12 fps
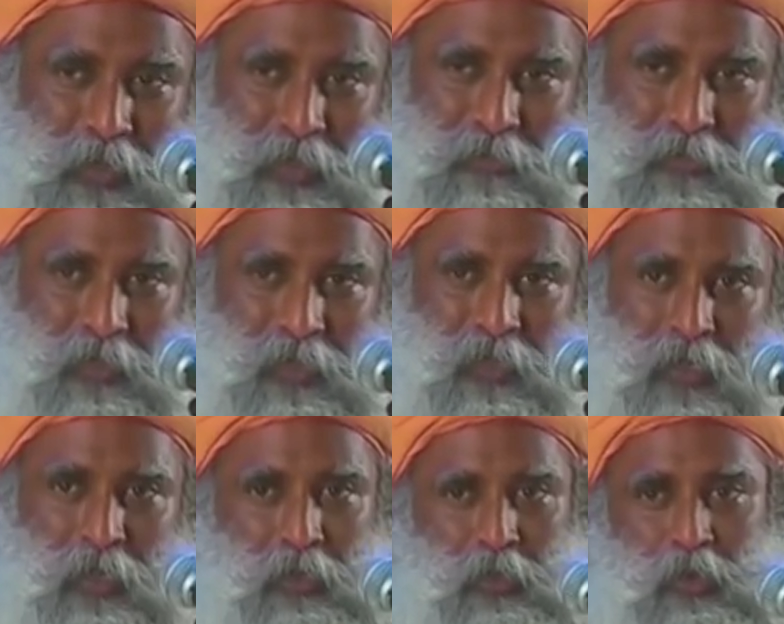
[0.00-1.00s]
whatever,
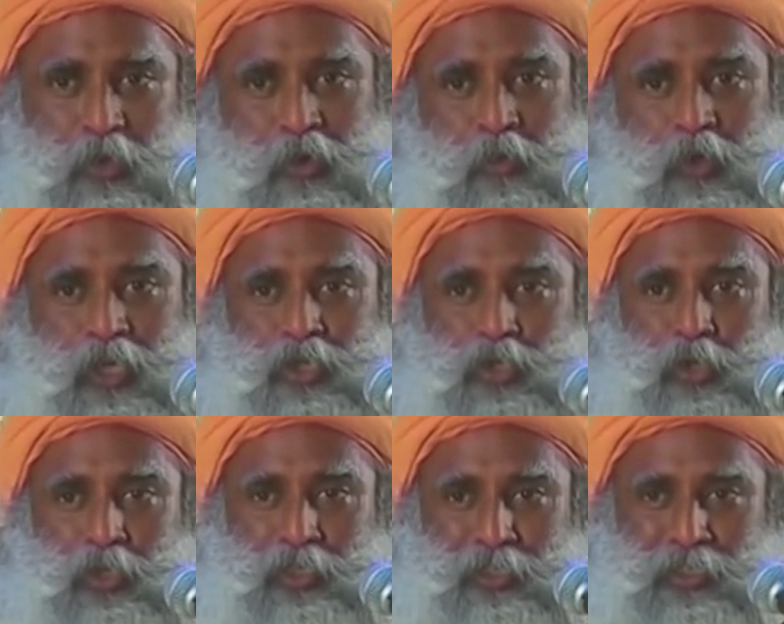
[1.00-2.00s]
you are no more
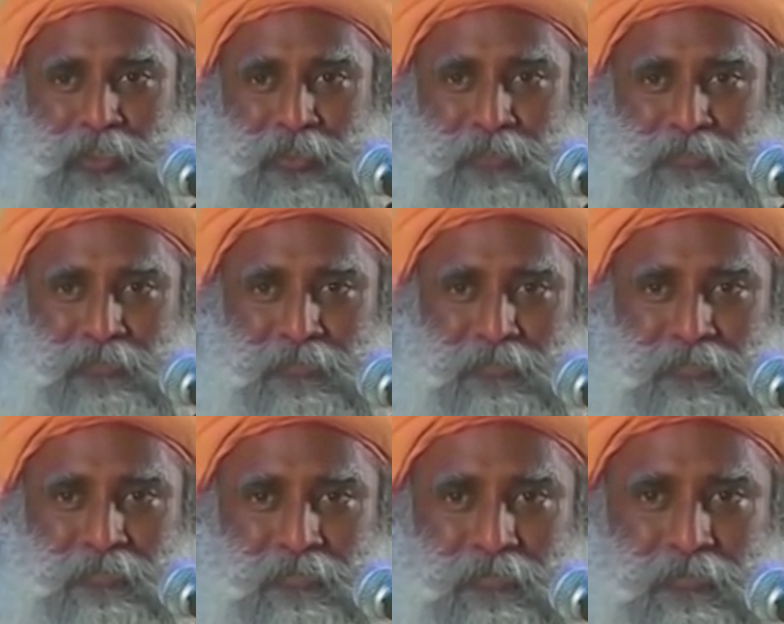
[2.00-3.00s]
enjoying it.
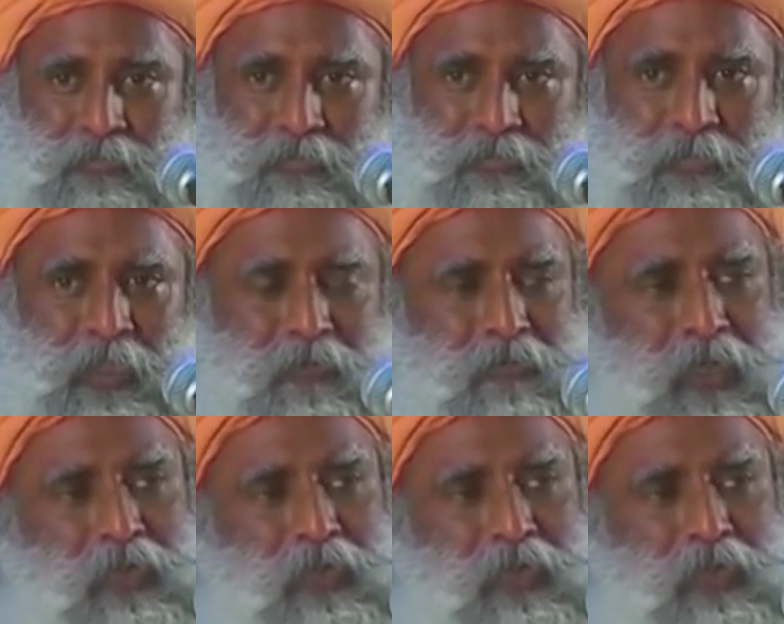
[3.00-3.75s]
Then why